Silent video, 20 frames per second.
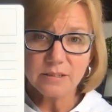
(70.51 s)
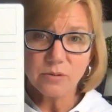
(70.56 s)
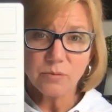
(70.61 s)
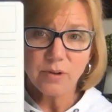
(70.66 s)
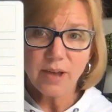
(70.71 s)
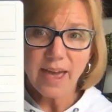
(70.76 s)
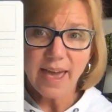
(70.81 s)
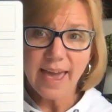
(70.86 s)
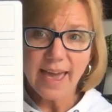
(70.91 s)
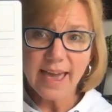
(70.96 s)

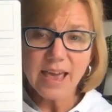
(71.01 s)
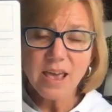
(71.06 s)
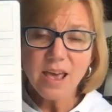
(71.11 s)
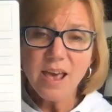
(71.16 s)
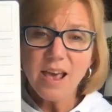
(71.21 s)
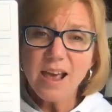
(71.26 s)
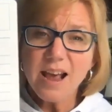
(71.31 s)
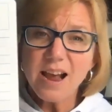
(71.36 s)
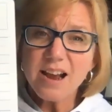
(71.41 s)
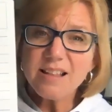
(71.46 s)
Okay,
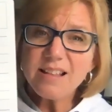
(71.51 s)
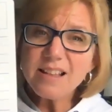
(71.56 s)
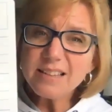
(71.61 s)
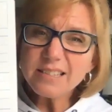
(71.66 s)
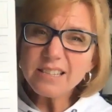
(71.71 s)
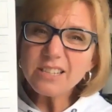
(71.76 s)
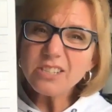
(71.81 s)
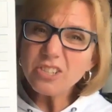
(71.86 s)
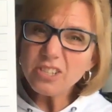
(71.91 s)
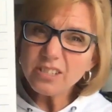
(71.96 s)
and this
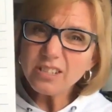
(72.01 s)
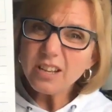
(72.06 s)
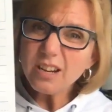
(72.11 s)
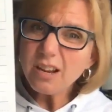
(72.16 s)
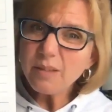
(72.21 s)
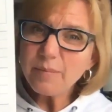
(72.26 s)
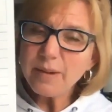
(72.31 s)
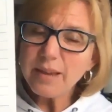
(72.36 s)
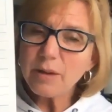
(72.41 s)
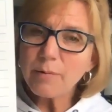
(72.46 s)
is just going
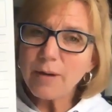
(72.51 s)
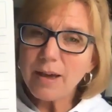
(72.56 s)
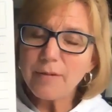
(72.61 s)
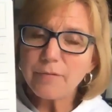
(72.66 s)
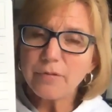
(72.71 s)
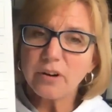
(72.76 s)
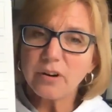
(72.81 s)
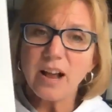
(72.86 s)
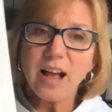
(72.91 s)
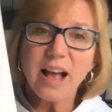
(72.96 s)
to be a way
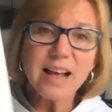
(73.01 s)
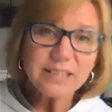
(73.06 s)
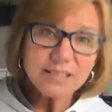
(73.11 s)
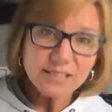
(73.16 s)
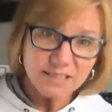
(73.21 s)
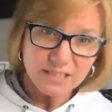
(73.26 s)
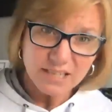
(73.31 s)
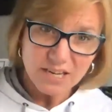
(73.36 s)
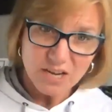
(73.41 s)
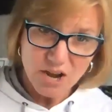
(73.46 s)
for
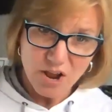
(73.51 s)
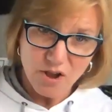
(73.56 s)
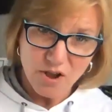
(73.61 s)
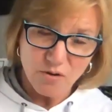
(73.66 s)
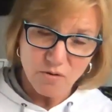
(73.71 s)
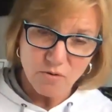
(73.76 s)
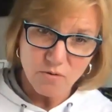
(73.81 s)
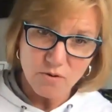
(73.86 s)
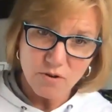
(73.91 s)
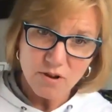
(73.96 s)
us to
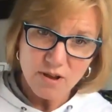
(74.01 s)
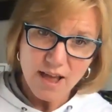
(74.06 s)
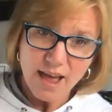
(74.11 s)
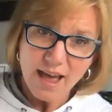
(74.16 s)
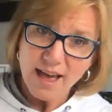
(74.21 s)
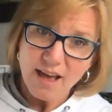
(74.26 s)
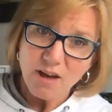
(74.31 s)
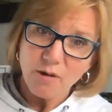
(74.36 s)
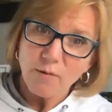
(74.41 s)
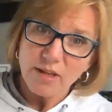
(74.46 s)
know
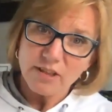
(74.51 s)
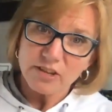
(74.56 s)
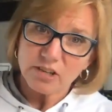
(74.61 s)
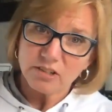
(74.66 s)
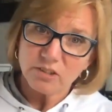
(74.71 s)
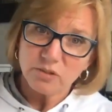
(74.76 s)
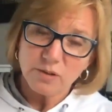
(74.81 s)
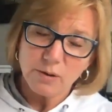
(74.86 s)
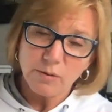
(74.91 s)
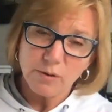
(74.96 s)
how well you're
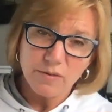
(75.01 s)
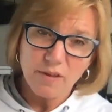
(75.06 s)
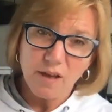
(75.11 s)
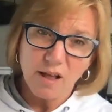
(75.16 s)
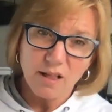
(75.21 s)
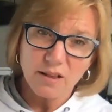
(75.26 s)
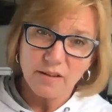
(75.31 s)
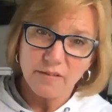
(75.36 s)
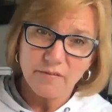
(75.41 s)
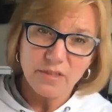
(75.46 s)
doing with
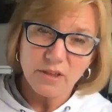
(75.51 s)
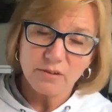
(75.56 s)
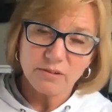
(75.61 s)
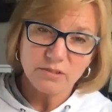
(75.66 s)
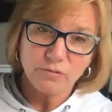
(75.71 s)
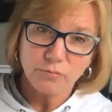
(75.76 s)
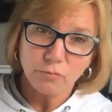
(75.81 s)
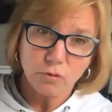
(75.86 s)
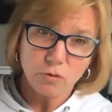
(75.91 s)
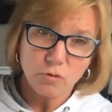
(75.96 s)
all of
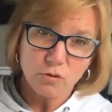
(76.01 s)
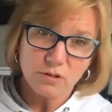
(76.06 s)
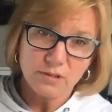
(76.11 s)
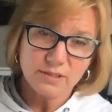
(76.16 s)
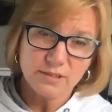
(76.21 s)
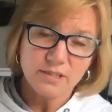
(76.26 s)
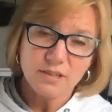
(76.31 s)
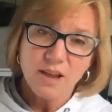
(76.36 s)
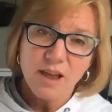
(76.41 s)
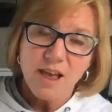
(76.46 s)
those
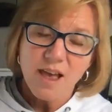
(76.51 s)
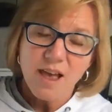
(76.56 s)
rules